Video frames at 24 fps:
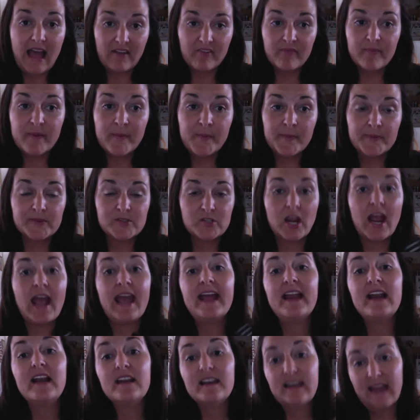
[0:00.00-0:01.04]
people try
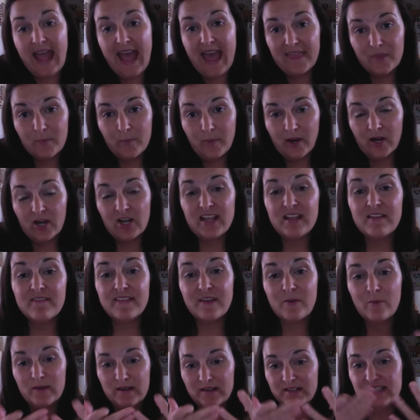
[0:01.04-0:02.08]
it at the party if
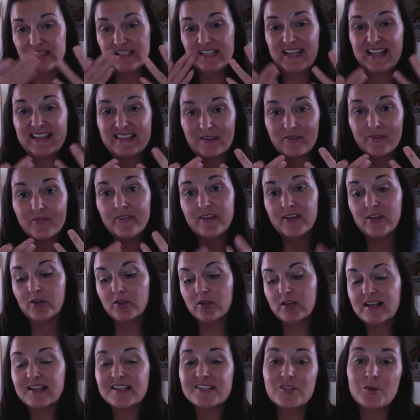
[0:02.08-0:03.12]
they want us to get the feel,
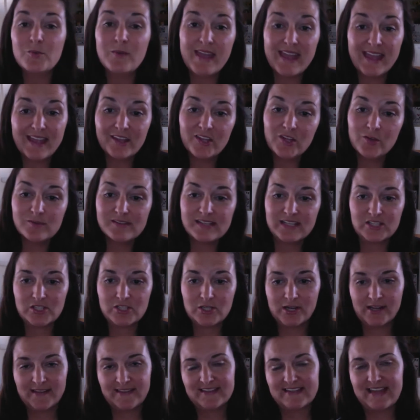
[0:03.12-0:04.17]
because you can use it
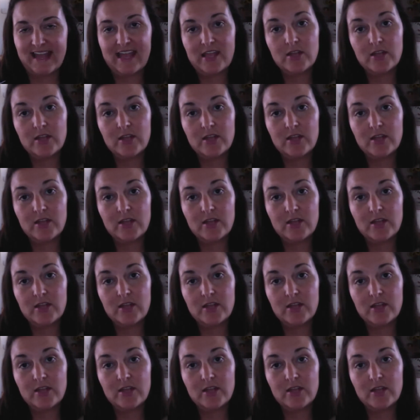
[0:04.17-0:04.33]
during the day.